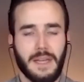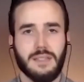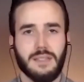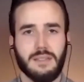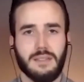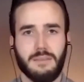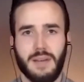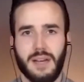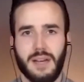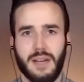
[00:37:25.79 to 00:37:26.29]

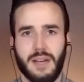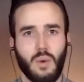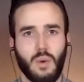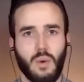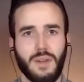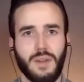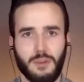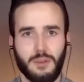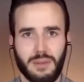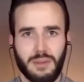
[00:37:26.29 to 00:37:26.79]
it doesn't matter
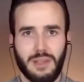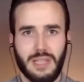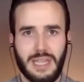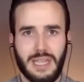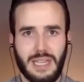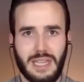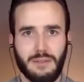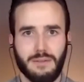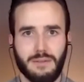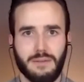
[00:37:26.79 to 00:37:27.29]
what you
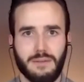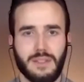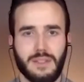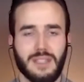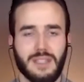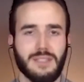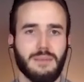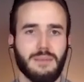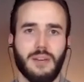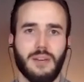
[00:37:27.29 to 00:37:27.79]
believe,
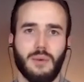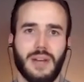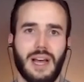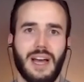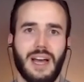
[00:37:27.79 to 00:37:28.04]
doesn't matter what